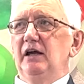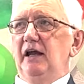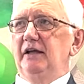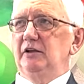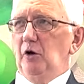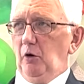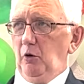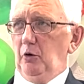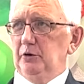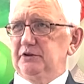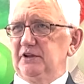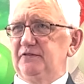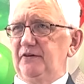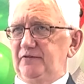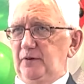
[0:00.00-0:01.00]
in
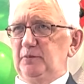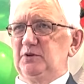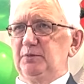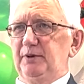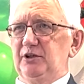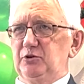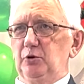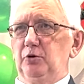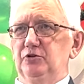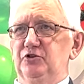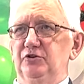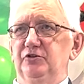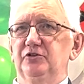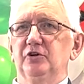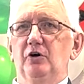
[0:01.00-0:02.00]
order for them to be
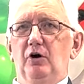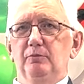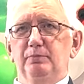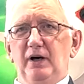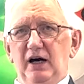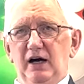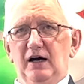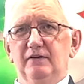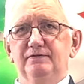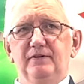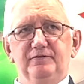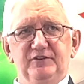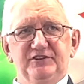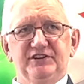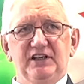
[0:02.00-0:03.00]
tortured on behalf
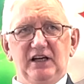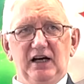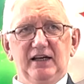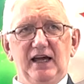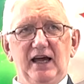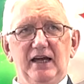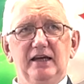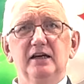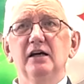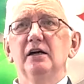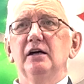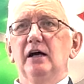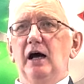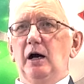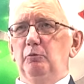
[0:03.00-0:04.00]
of the
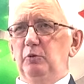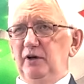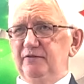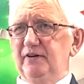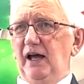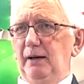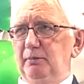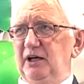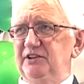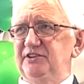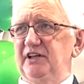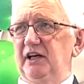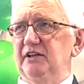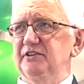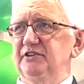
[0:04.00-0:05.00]
CIA and with
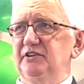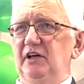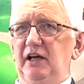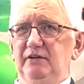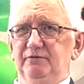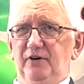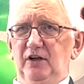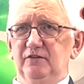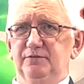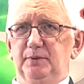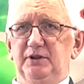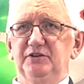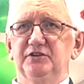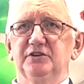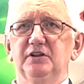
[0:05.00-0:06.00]
MI6
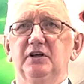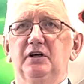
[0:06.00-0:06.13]
involvement.